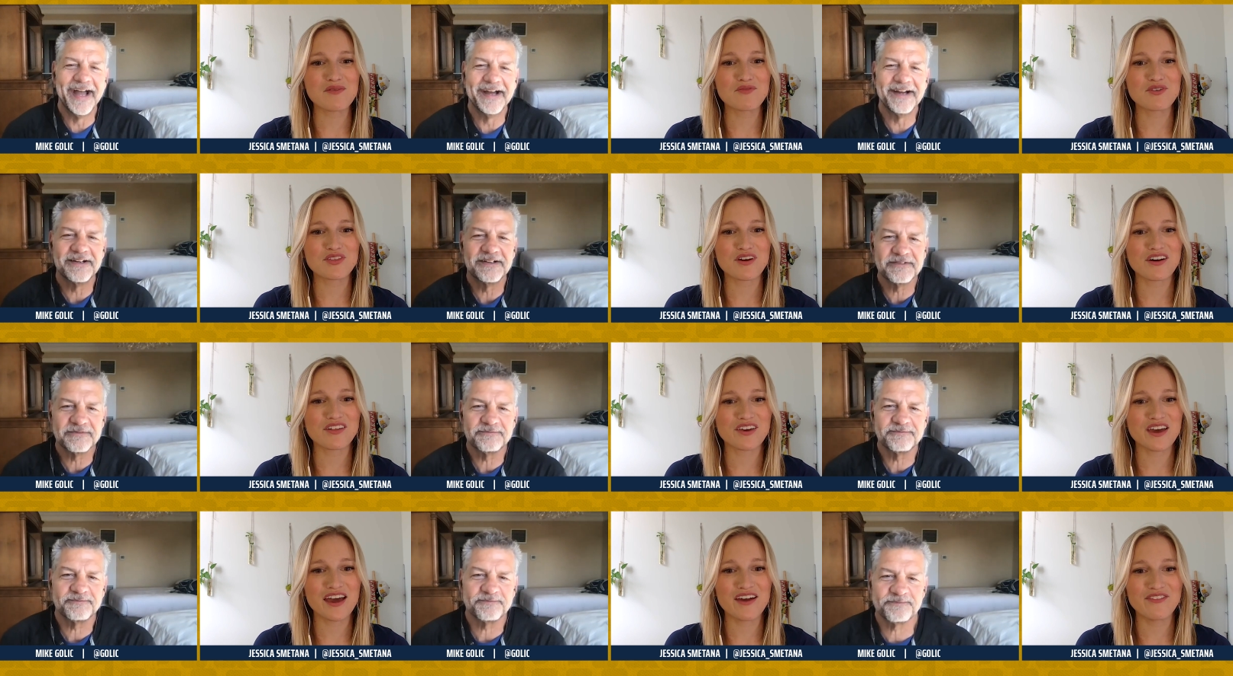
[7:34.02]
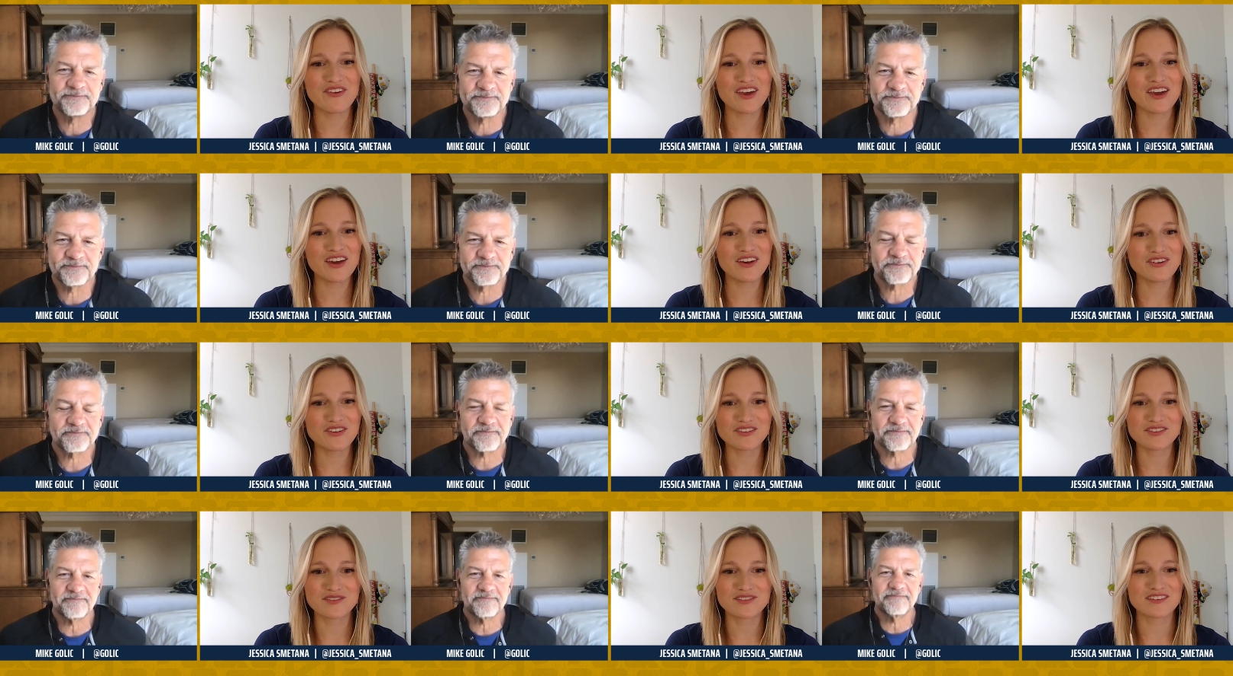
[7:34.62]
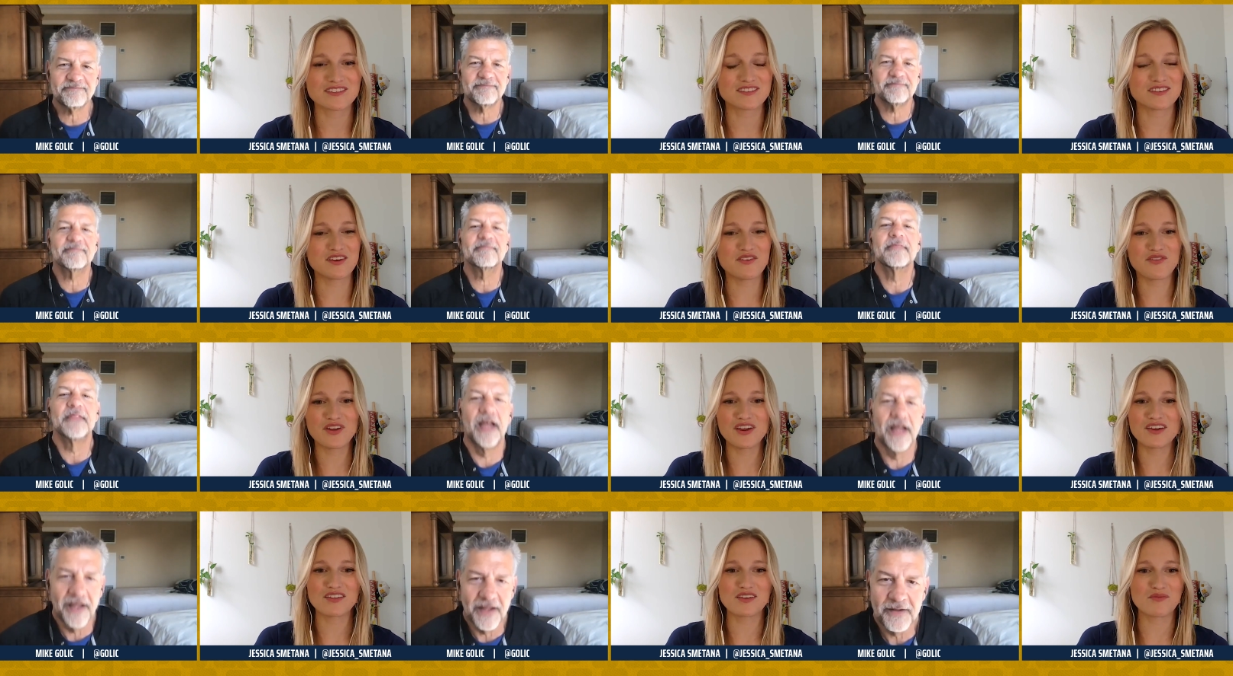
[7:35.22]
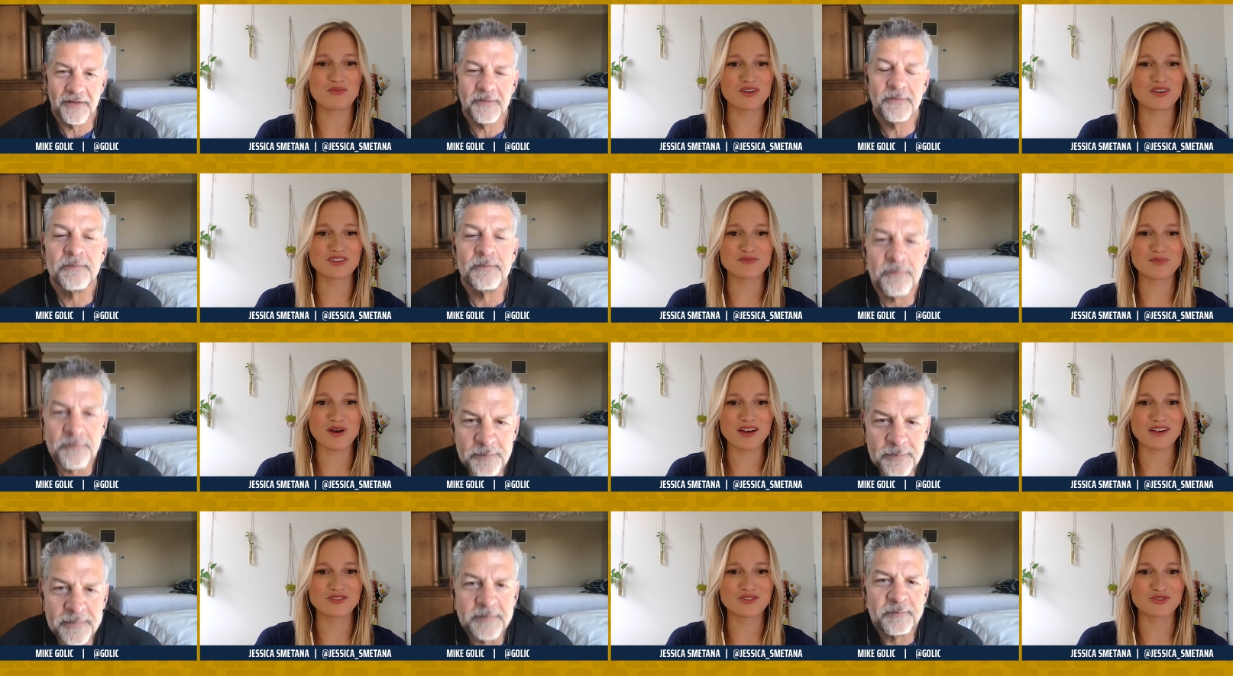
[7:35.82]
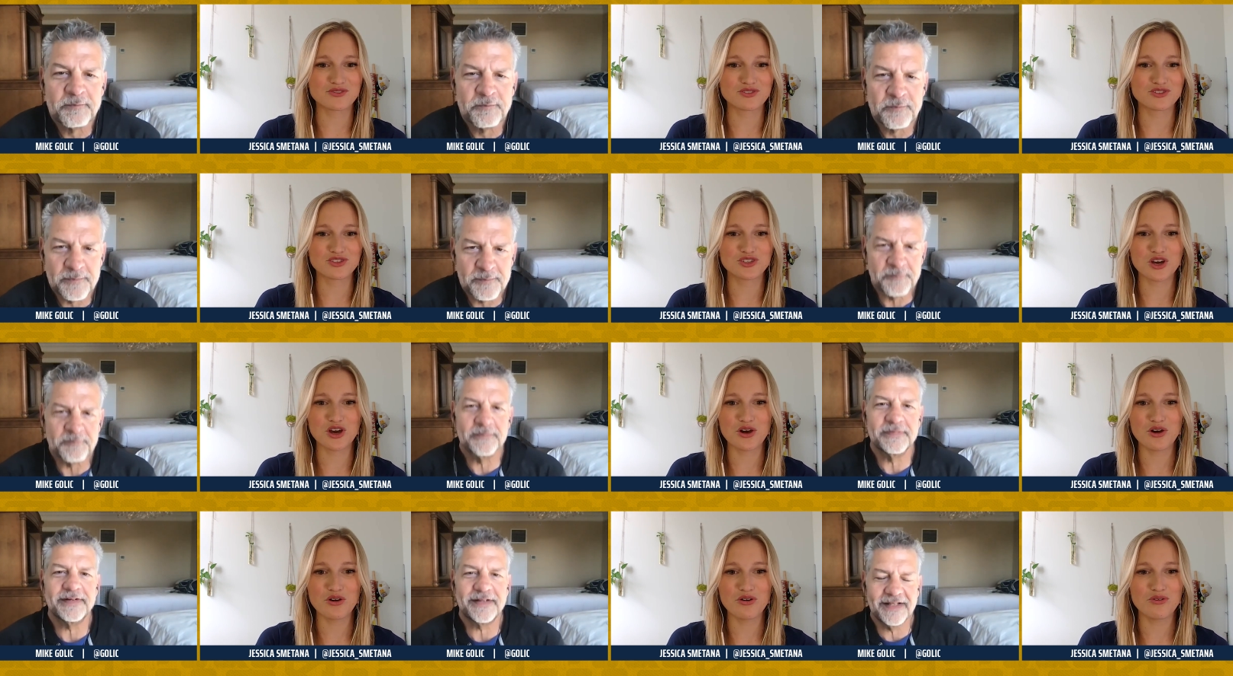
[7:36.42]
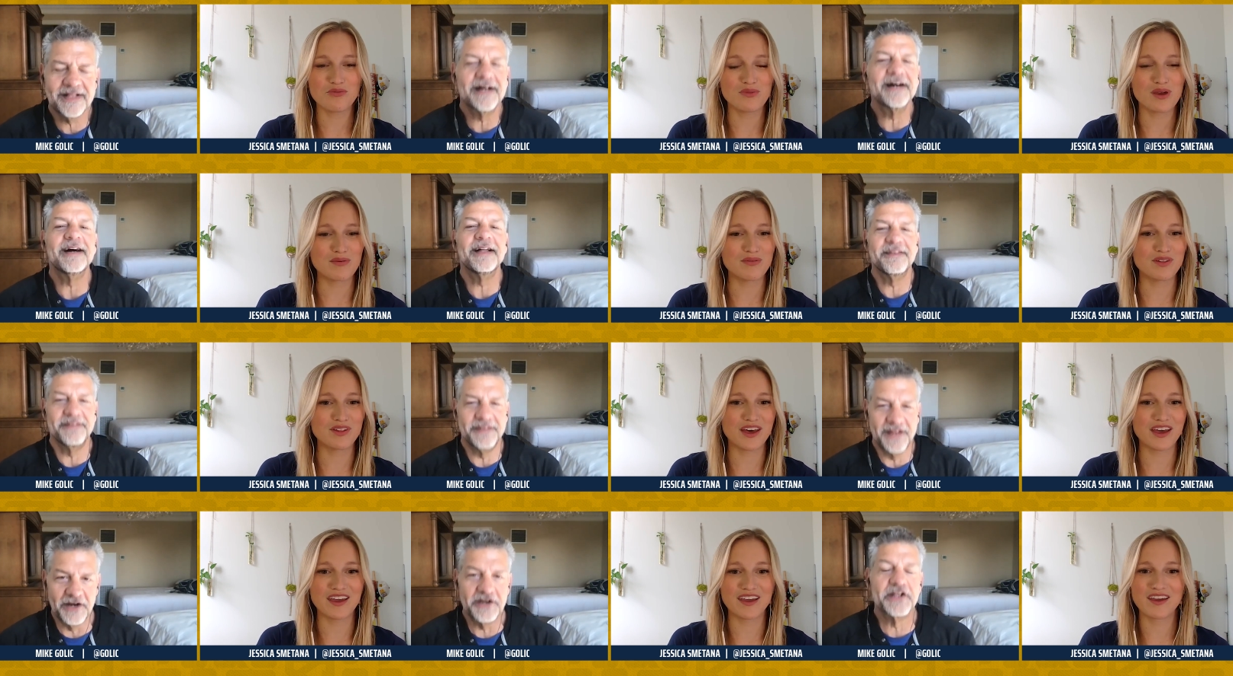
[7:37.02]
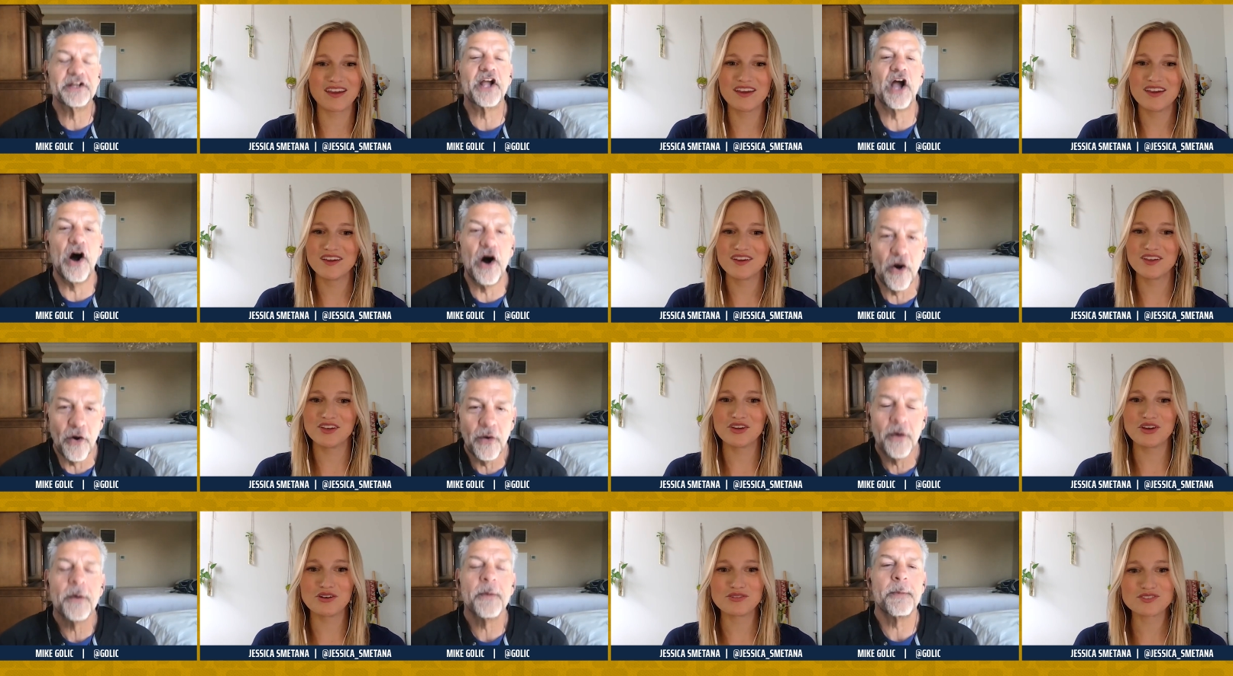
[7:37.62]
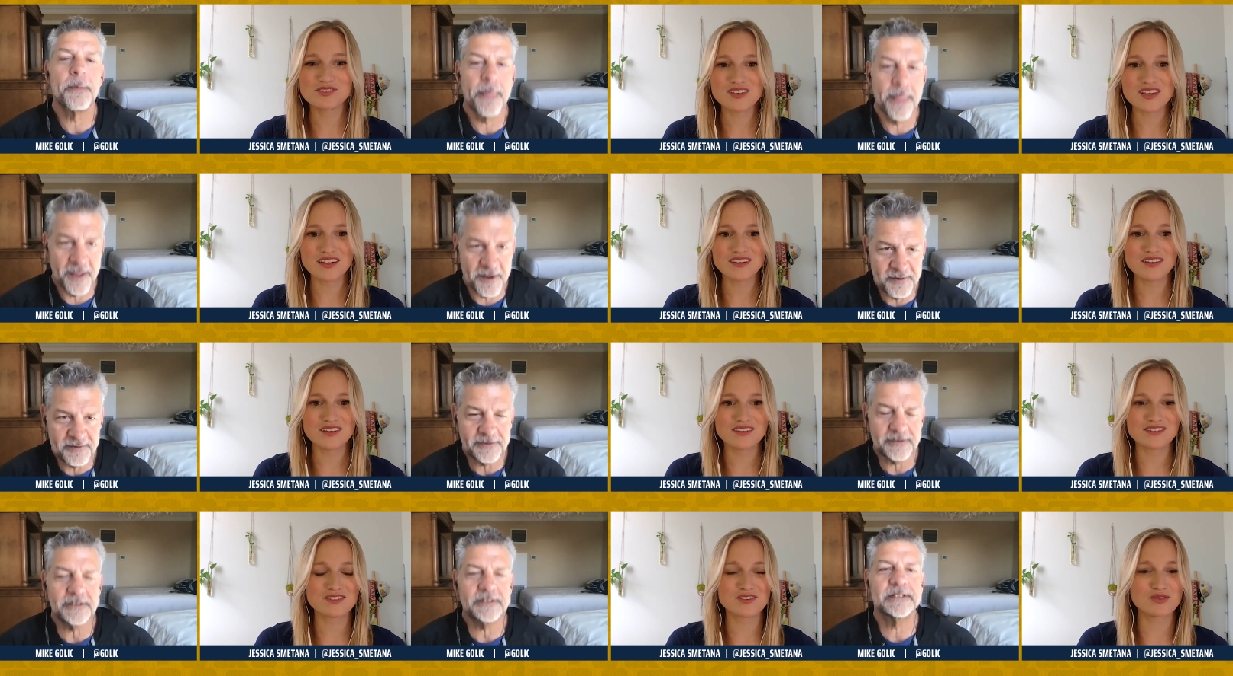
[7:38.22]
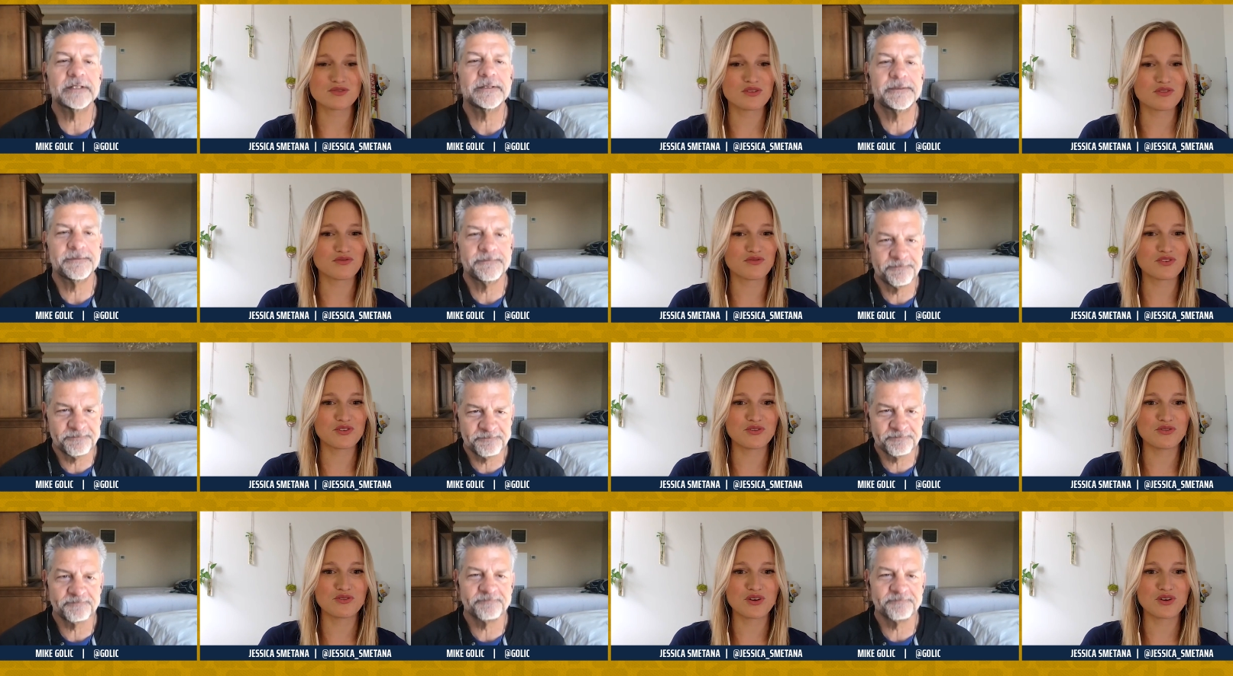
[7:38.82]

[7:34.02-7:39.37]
Speaker 1: with all the heavy hitters. See if any of them want to sponsor the show. Maybe like, there you, go. you know, send us to a few